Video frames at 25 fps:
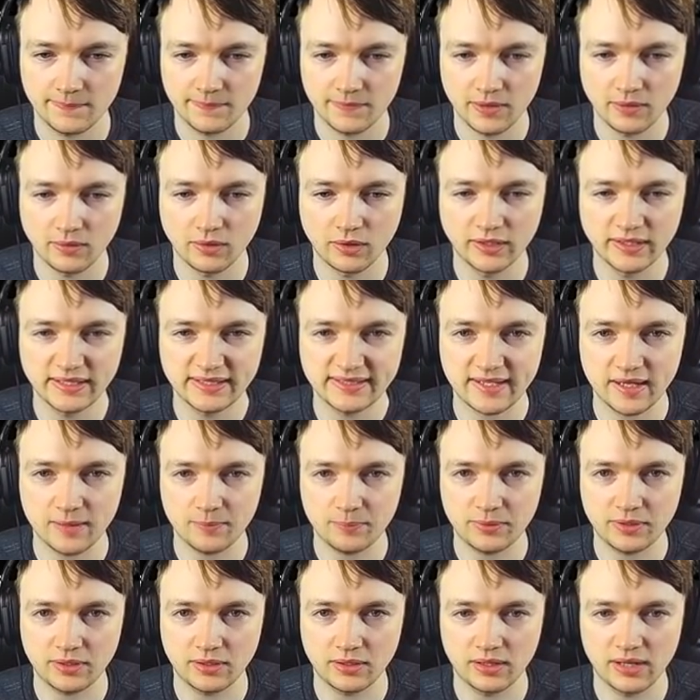I'm going to
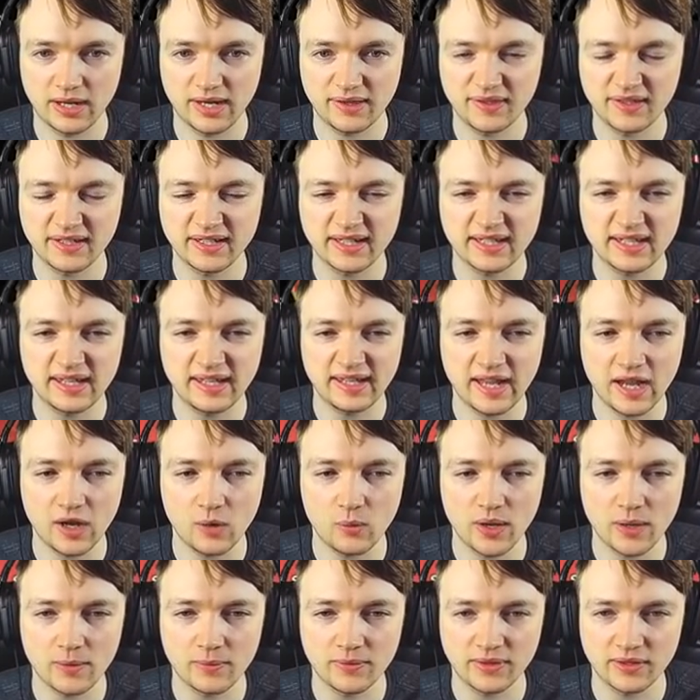skip here. I think I can get
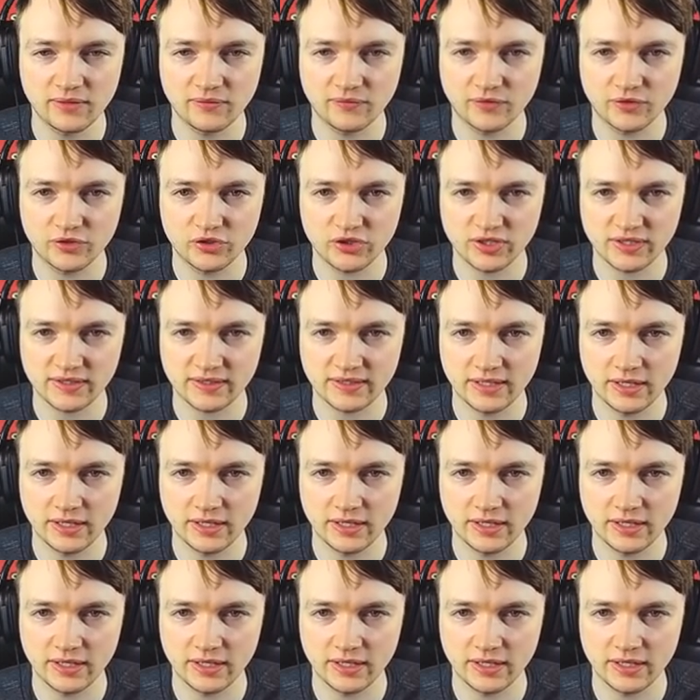away with it for just